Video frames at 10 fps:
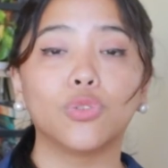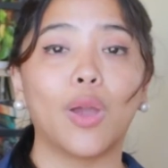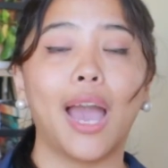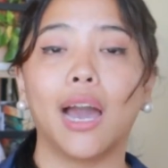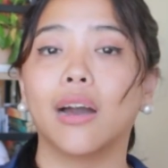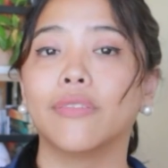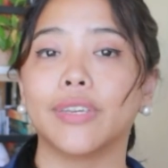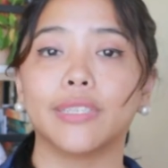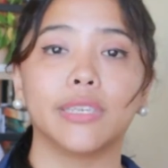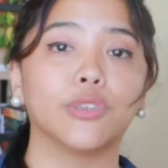to have
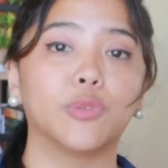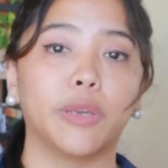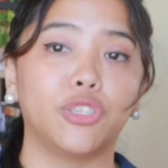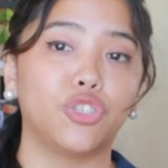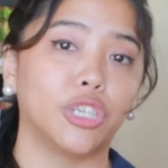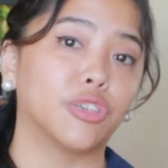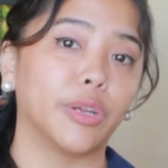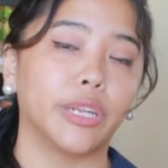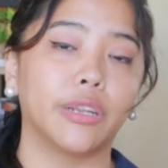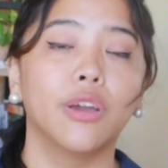a sales page
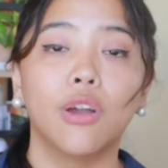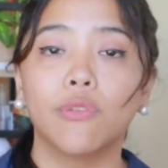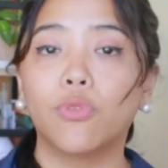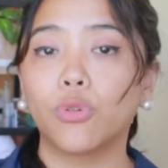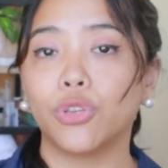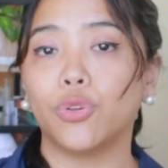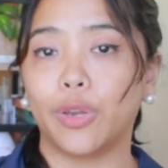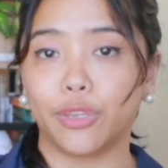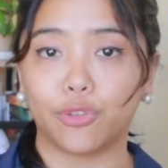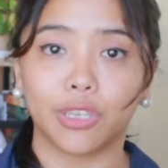generated for you
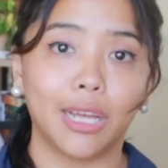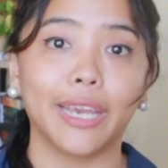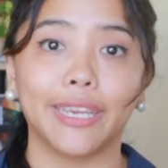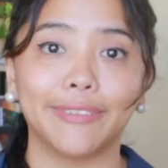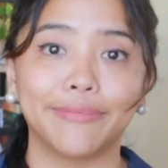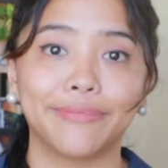and your client.